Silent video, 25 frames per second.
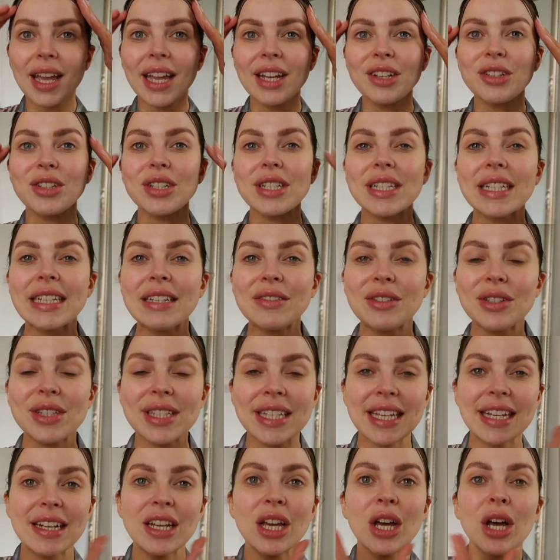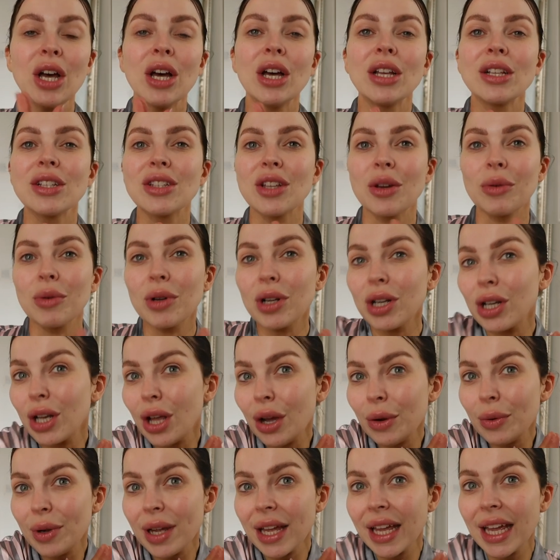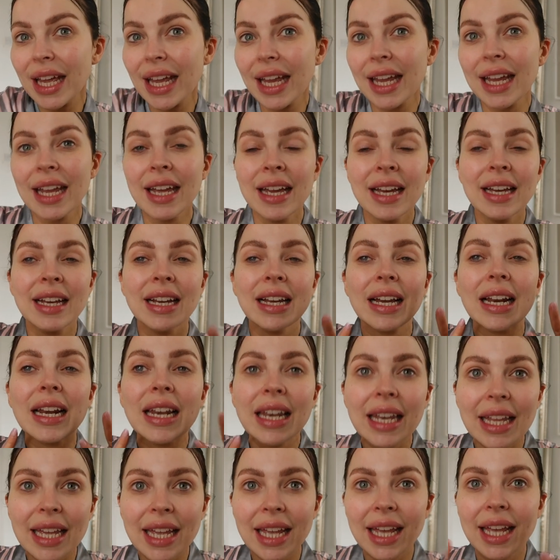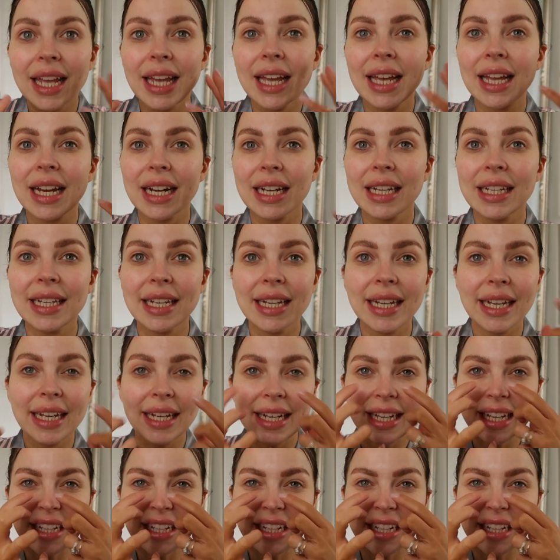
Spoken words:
It just leaves your skin so glowy, clear, clean.